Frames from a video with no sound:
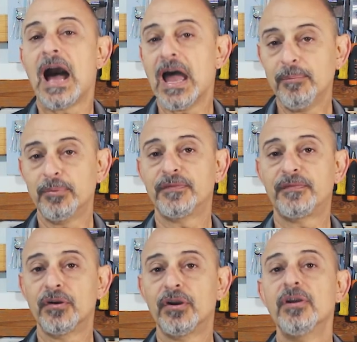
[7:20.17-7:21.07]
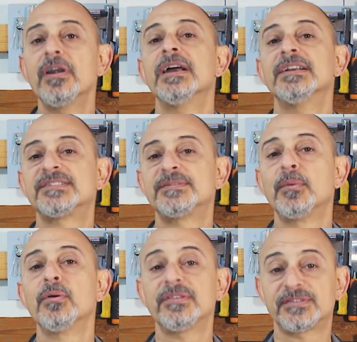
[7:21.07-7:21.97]
I prefer a
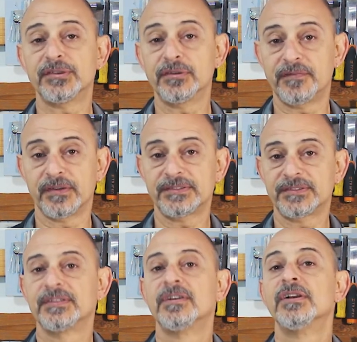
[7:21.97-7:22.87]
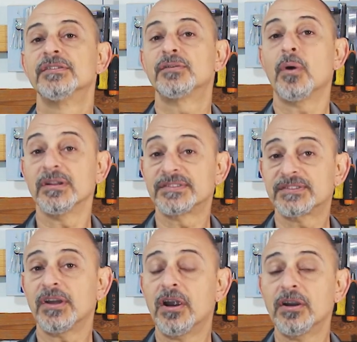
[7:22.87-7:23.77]
smooth surface, so I'll
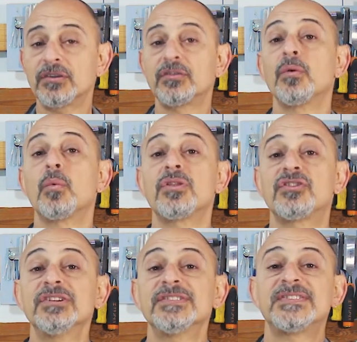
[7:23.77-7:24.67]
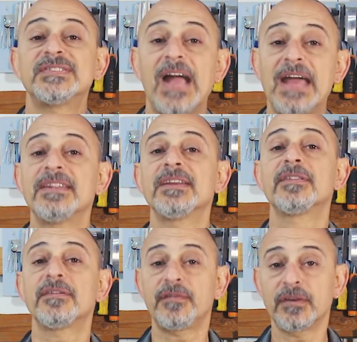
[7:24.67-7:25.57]
start with just
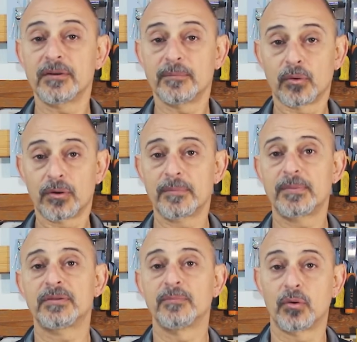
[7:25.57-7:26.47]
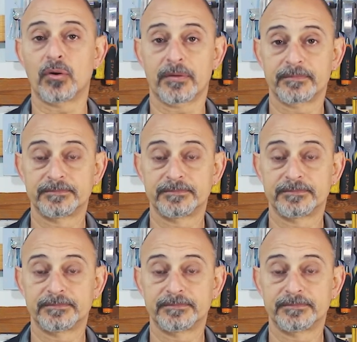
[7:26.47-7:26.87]
sanding the fingerboard a bit more.